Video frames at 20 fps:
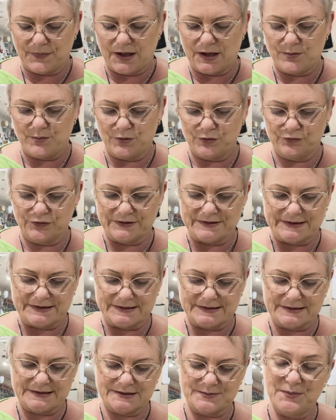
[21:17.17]
ball
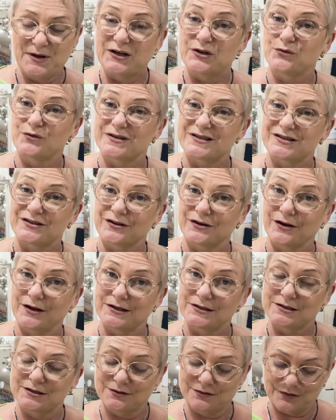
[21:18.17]
dresses. My daughter's not going
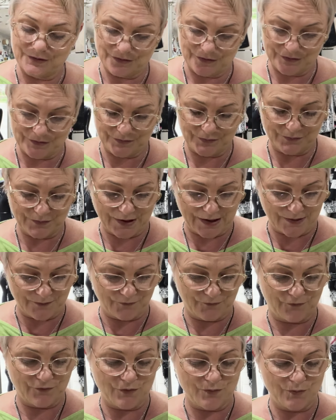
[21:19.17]
to her
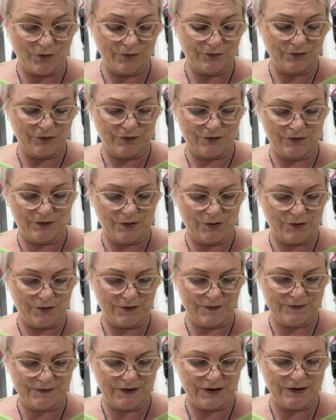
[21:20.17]
formal, her
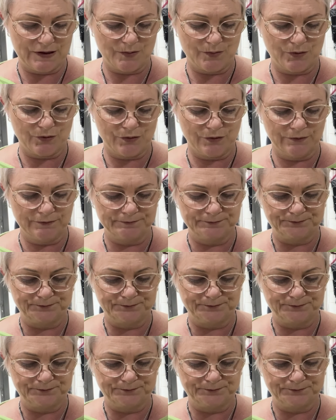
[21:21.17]
senior ball.